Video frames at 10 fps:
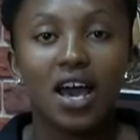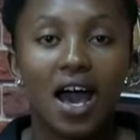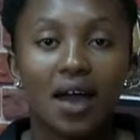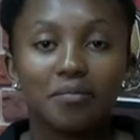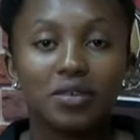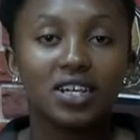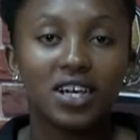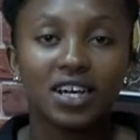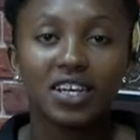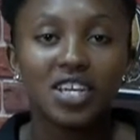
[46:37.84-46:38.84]
a
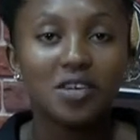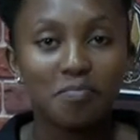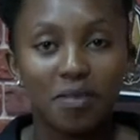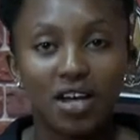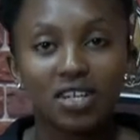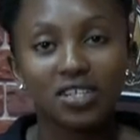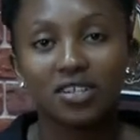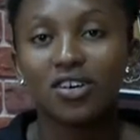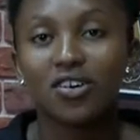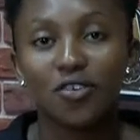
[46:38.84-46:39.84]
bigger impact
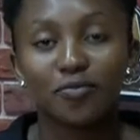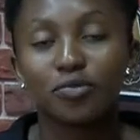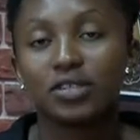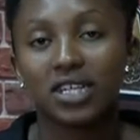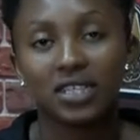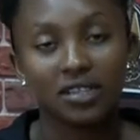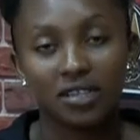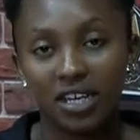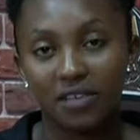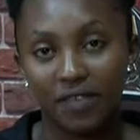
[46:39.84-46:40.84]
of protecting the
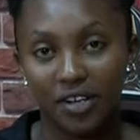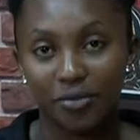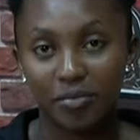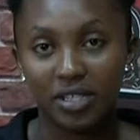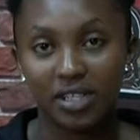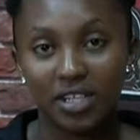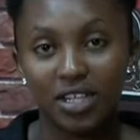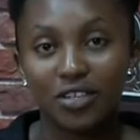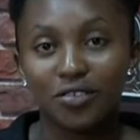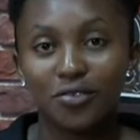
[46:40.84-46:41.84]
environment.
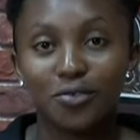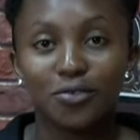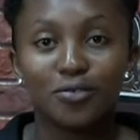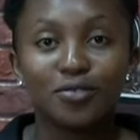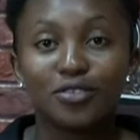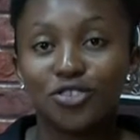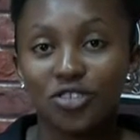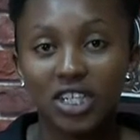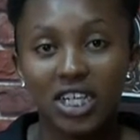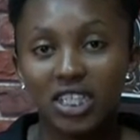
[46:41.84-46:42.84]
So
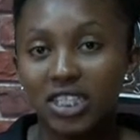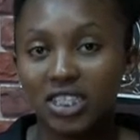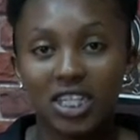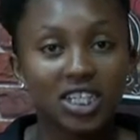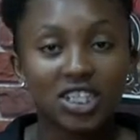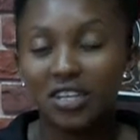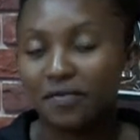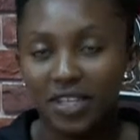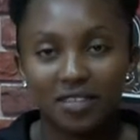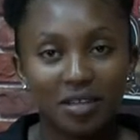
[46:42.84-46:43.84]
join us, try and
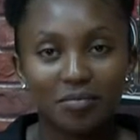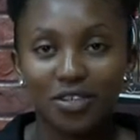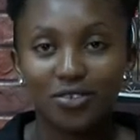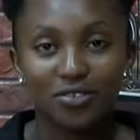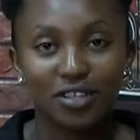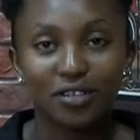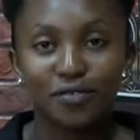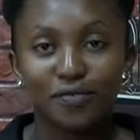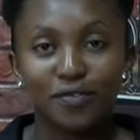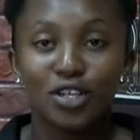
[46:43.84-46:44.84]
find something yourself
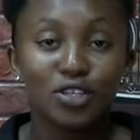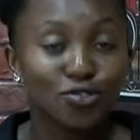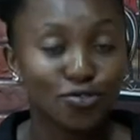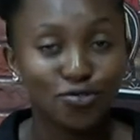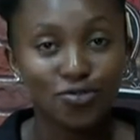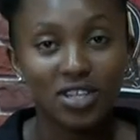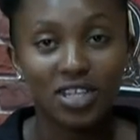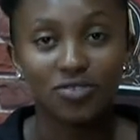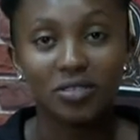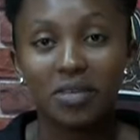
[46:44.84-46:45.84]
to do that
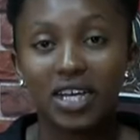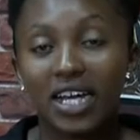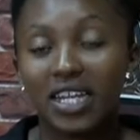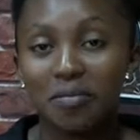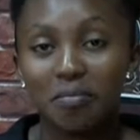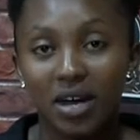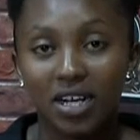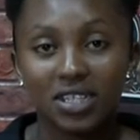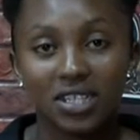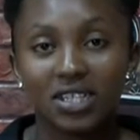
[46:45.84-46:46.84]
will make an
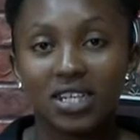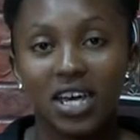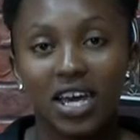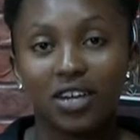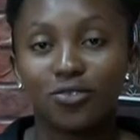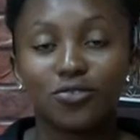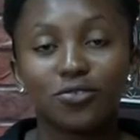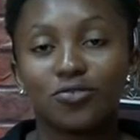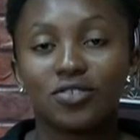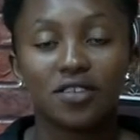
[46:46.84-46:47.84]
impact and also
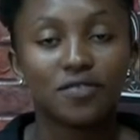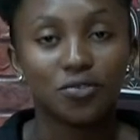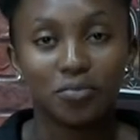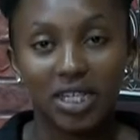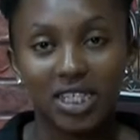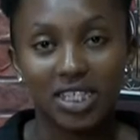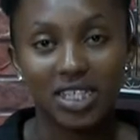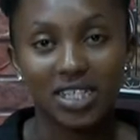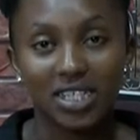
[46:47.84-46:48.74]
to save humanity.